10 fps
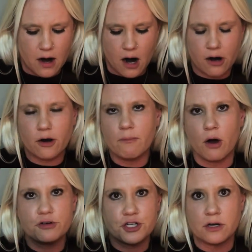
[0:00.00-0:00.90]
Our
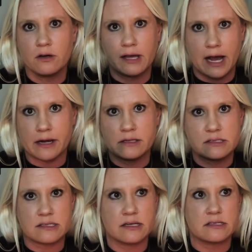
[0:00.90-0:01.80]
emotional
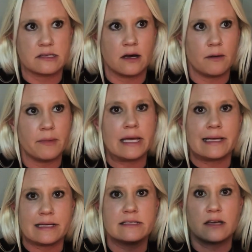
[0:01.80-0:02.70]
guidance system
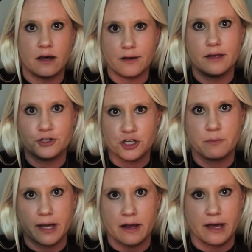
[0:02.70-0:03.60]
is a ninja
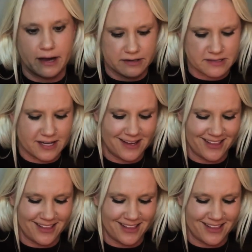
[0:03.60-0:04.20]
badass.